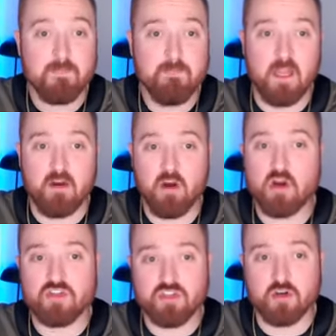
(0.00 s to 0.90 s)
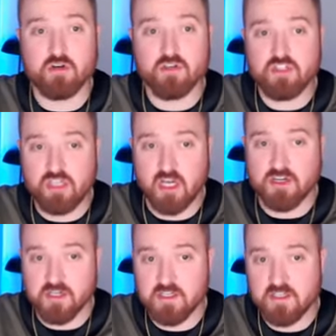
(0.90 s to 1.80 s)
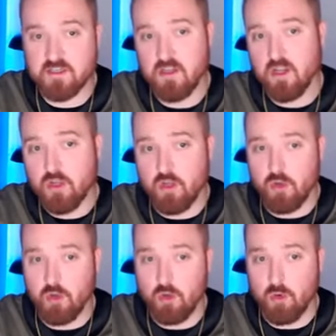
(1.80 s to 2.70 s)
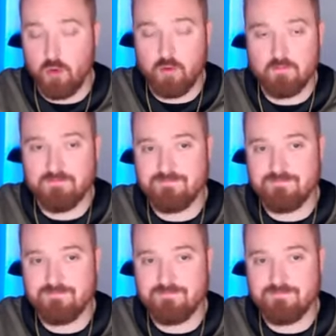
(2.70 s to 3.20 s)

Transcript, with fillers: There are certain judges who